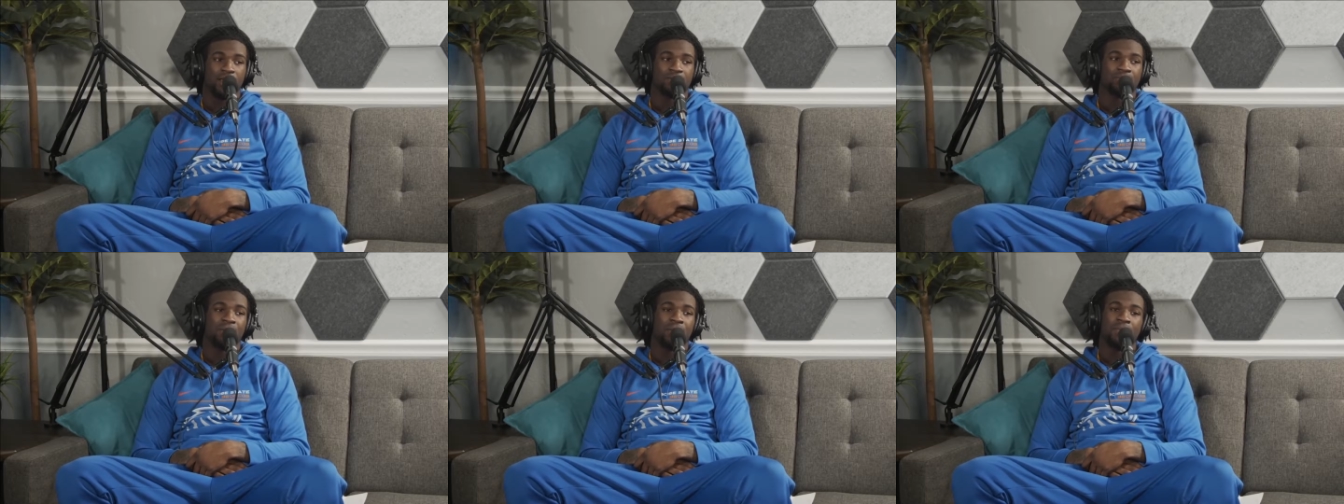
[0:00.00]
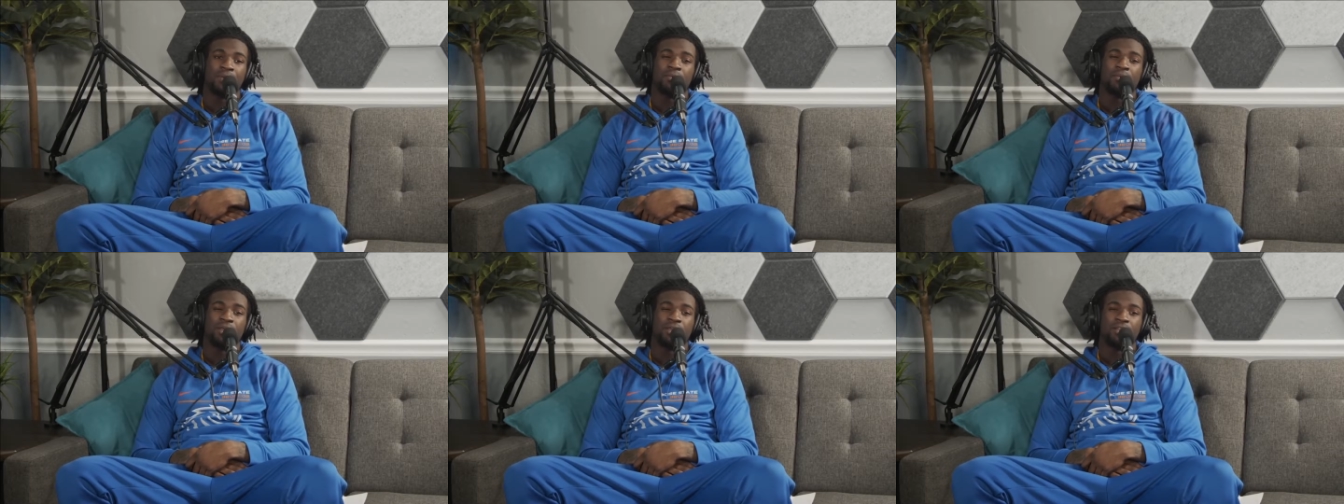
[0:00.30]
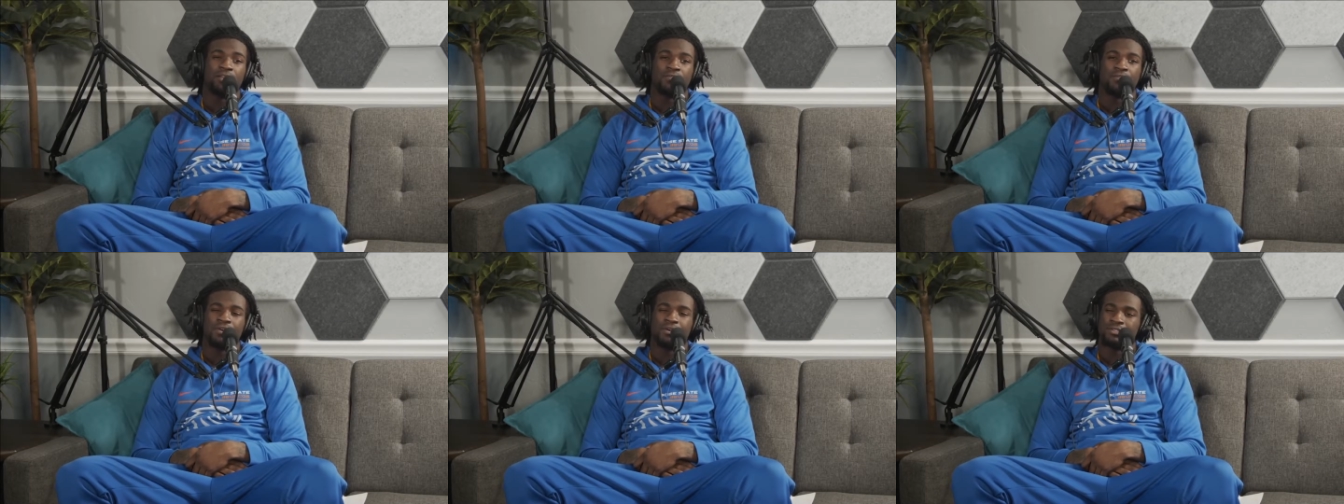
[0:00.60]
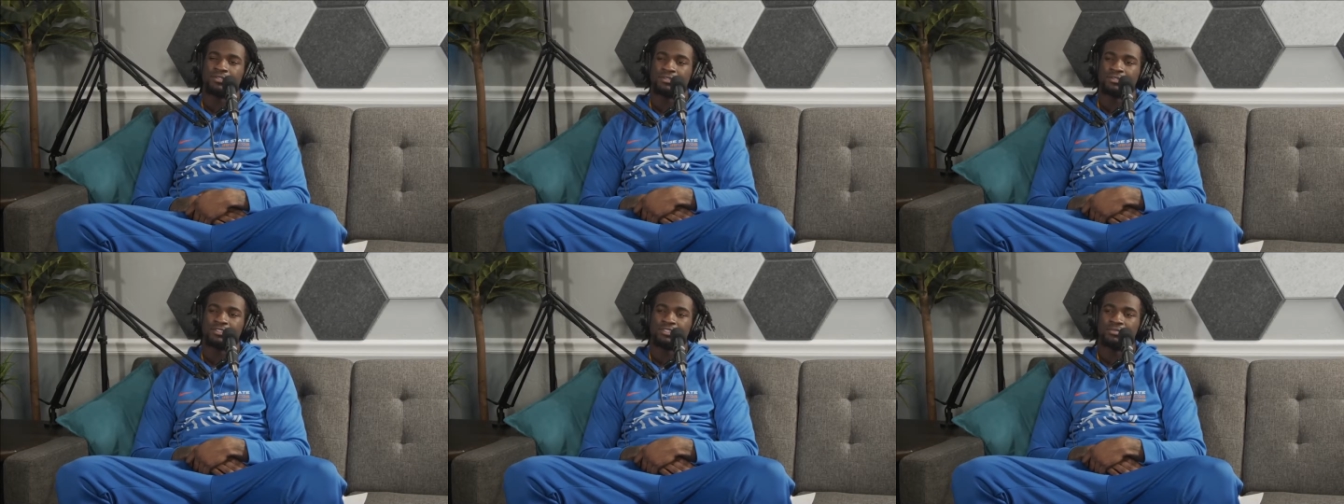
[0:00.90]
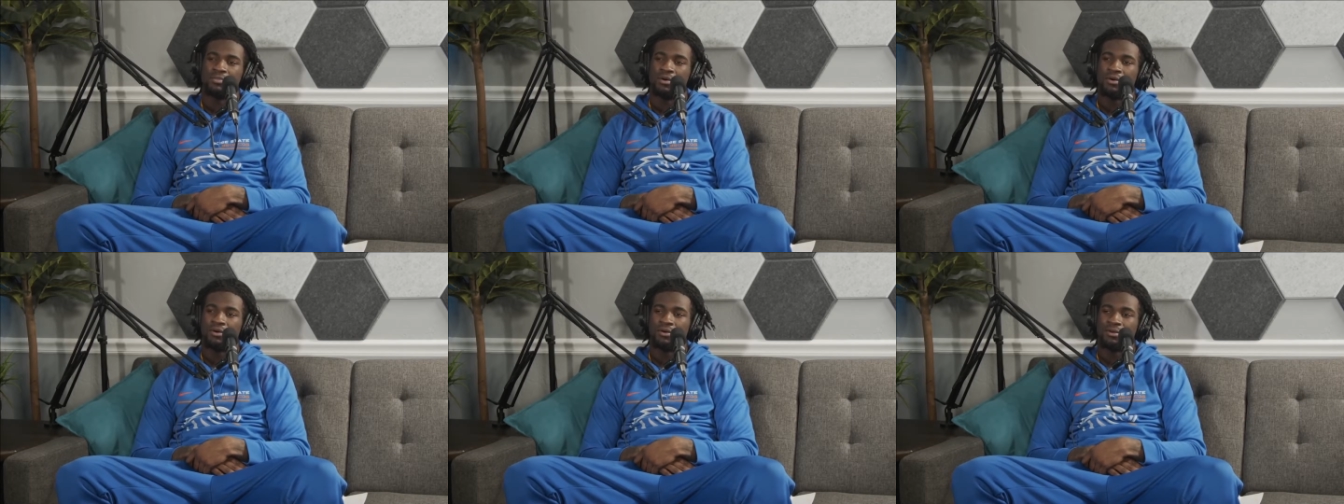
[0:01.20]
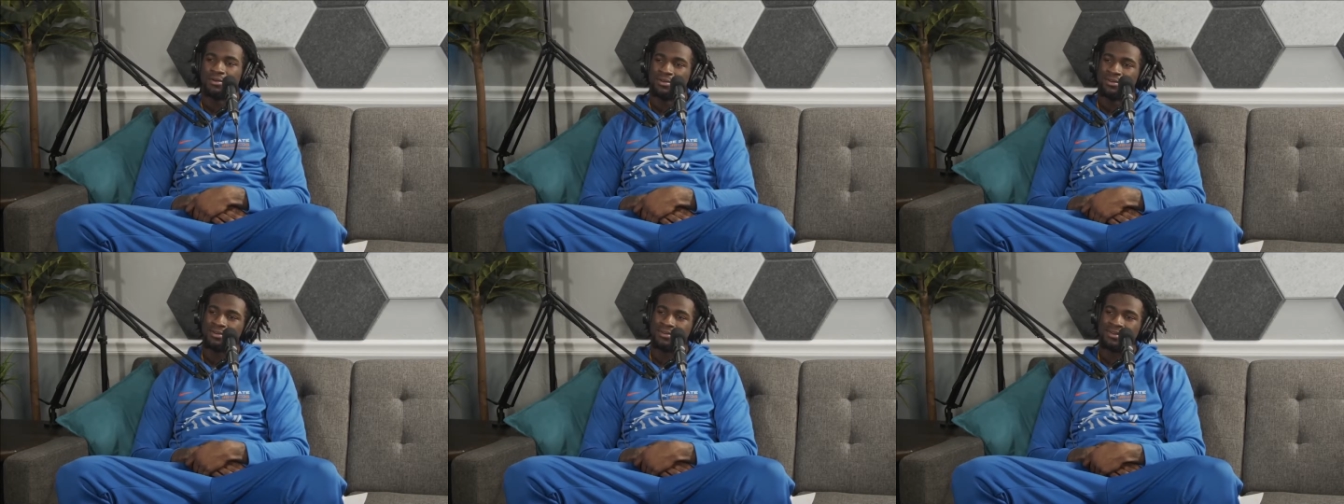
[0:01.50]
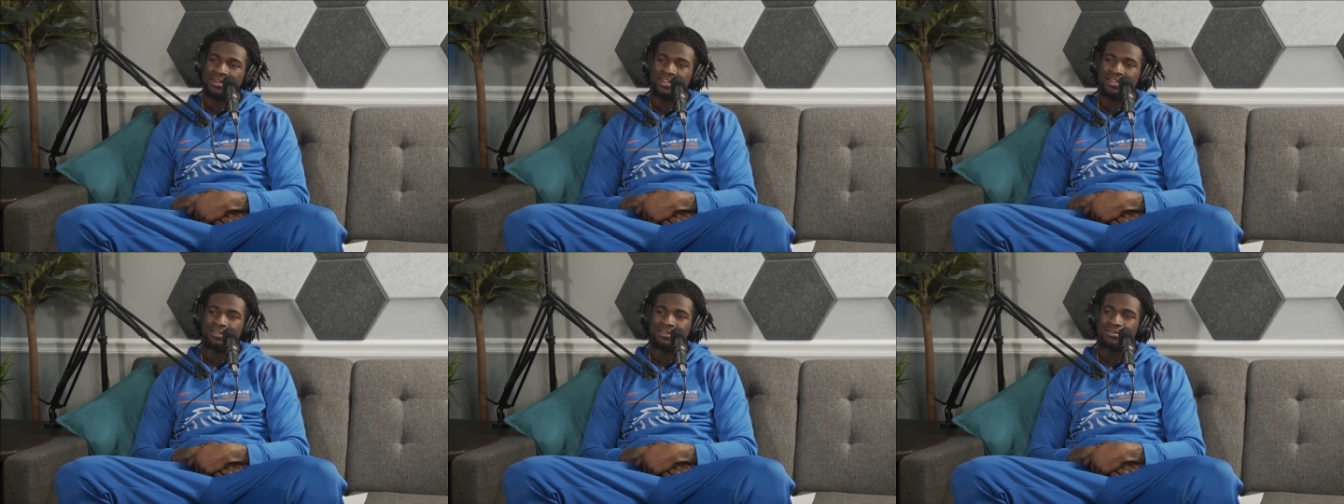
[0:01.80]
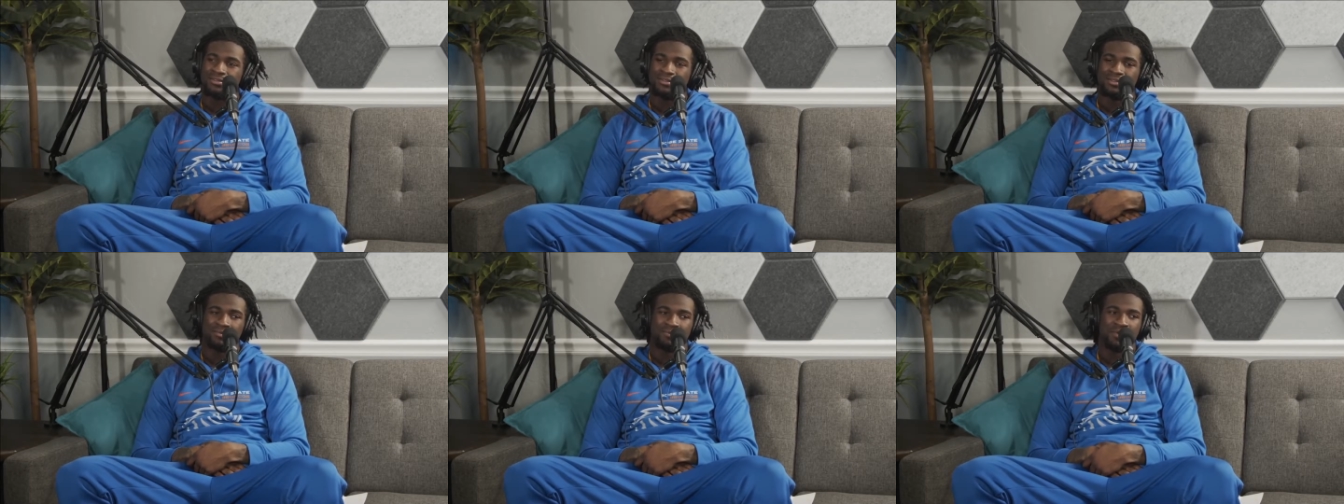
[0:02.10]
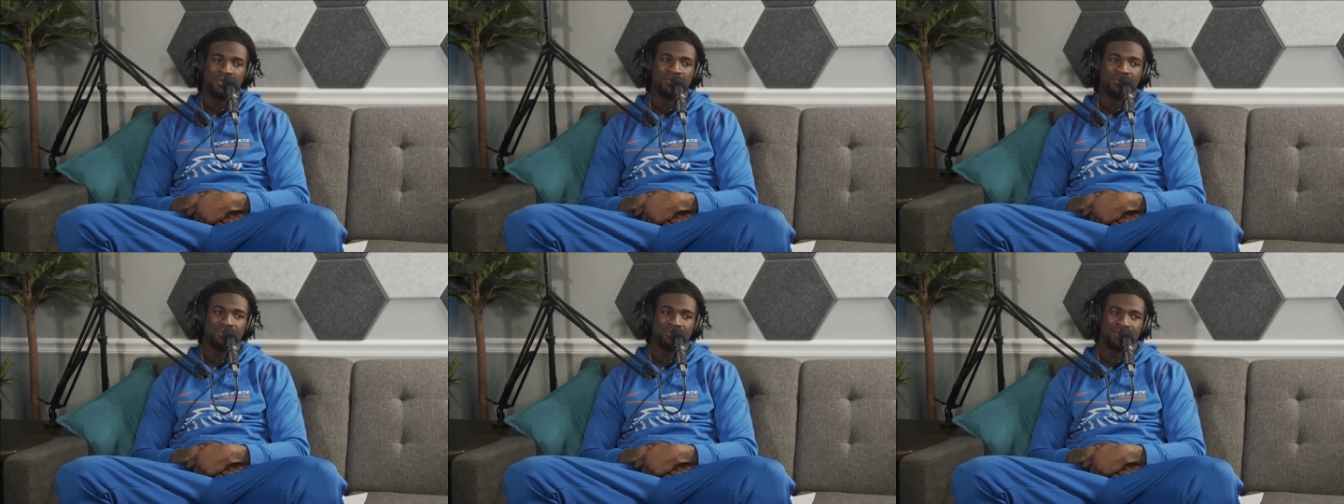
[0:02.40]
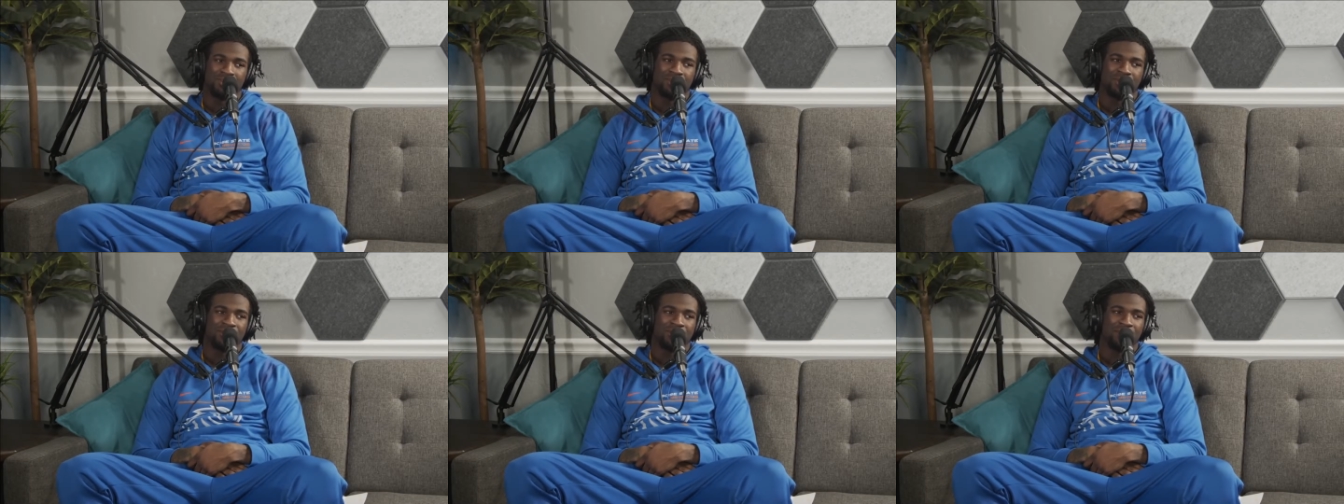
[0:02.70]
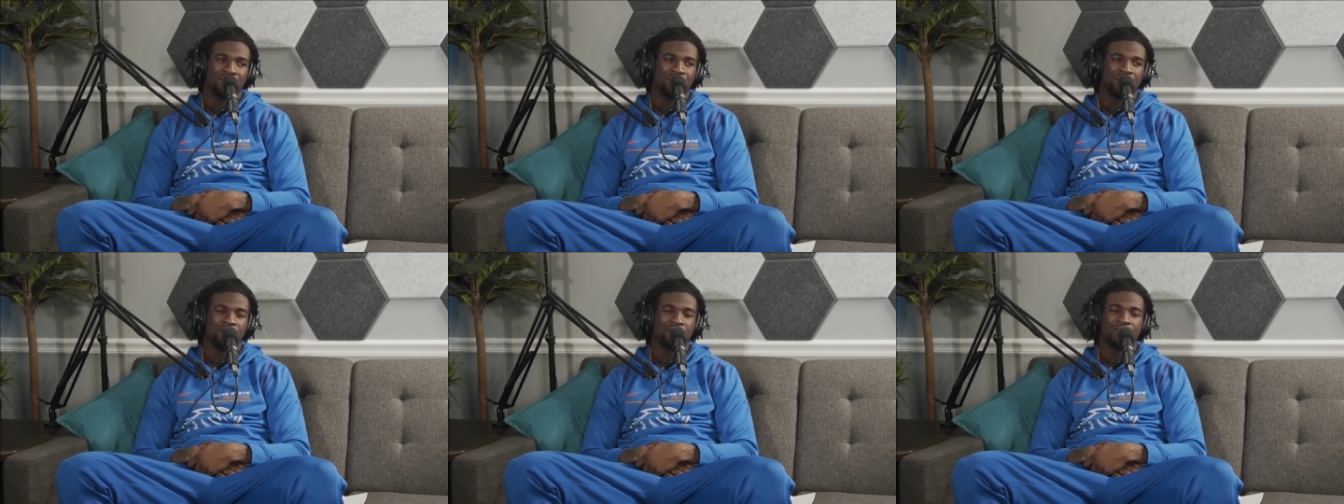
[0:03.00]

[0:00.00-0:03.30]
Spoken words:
why people in the NFL are so smart. People who start in the NFL,